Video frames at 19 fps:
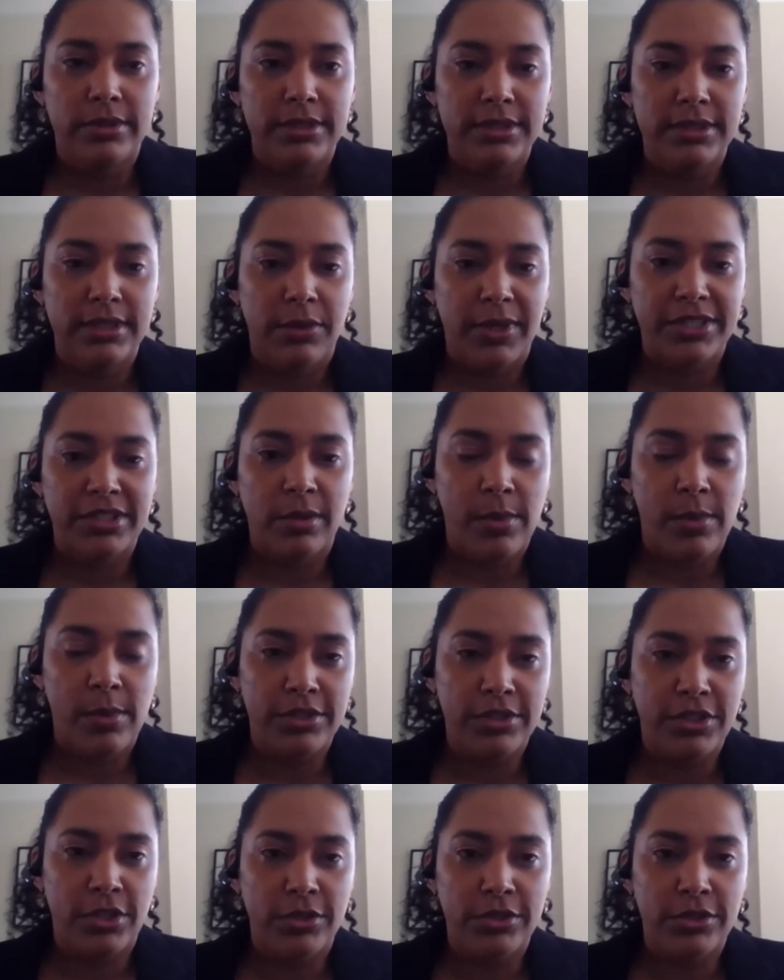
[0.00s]
there were
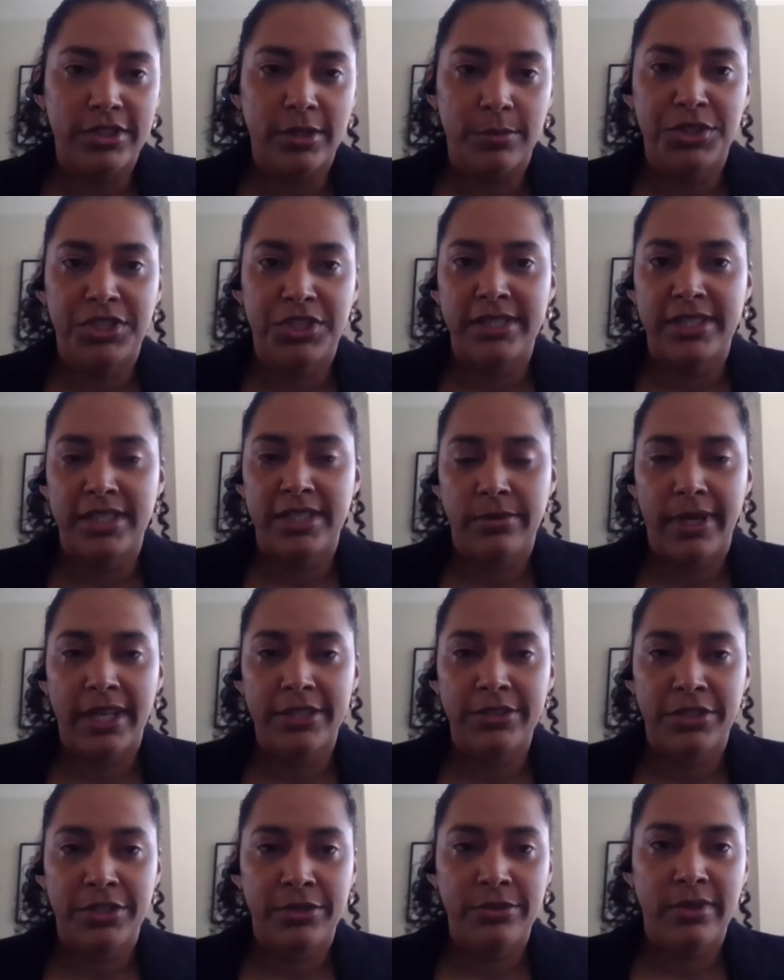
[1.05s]
some changes we had
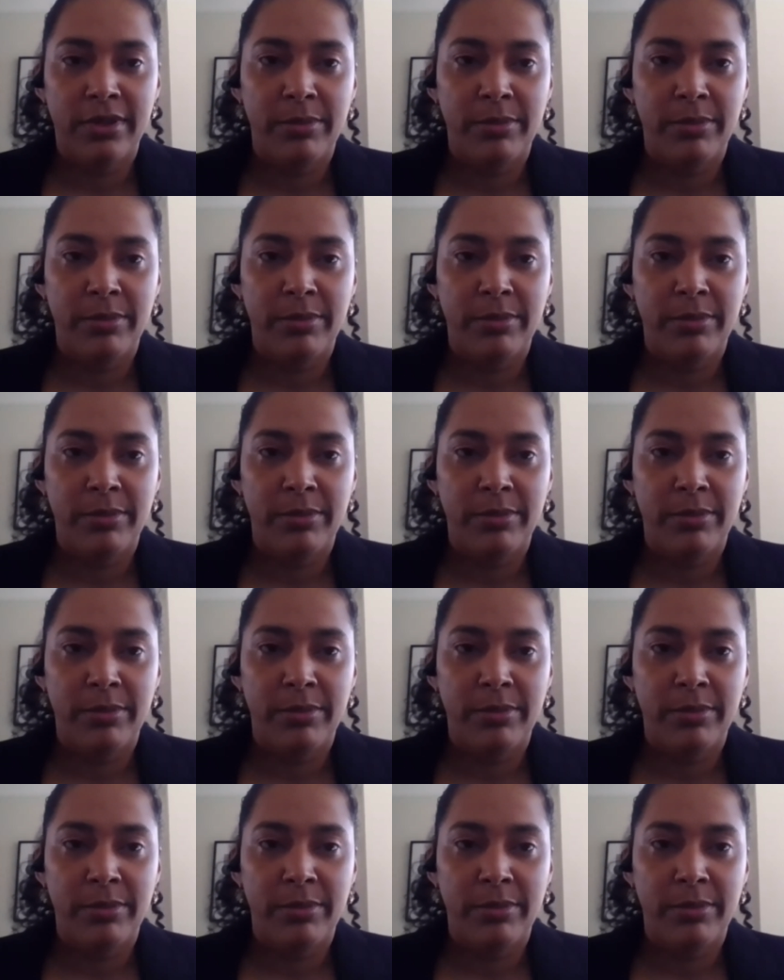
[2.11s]
to do.